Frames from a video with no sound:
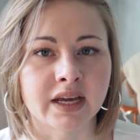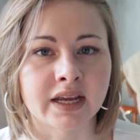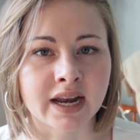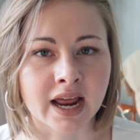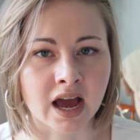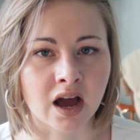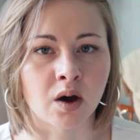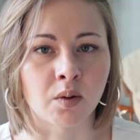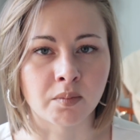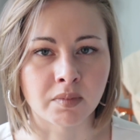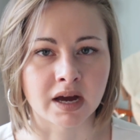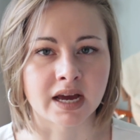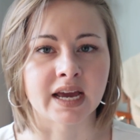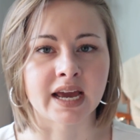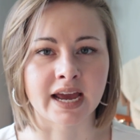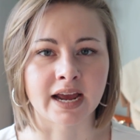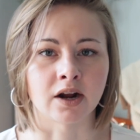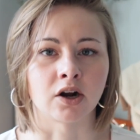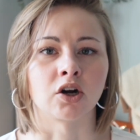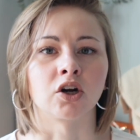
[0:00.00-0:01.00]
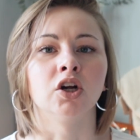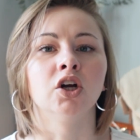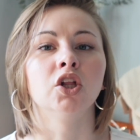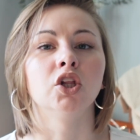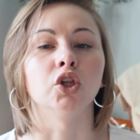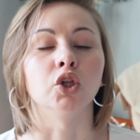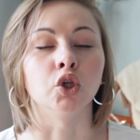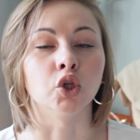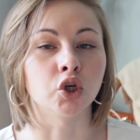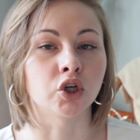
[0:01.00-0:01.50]
in how my hair
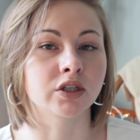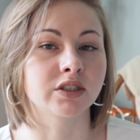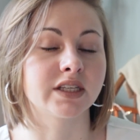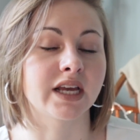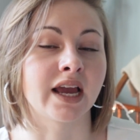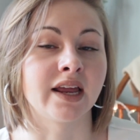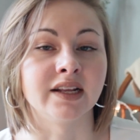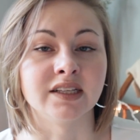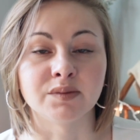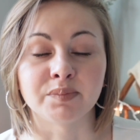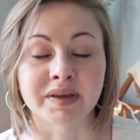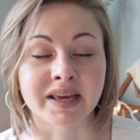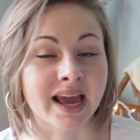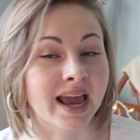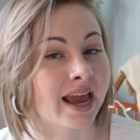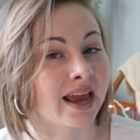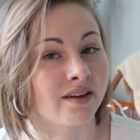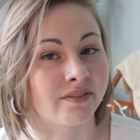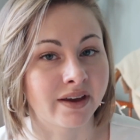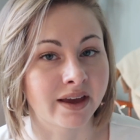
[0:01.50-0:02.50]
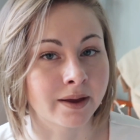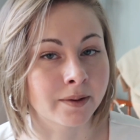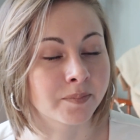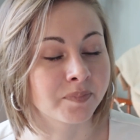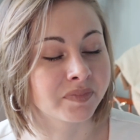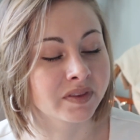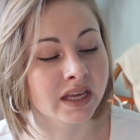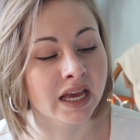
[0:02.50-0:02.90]
looks and is behaving.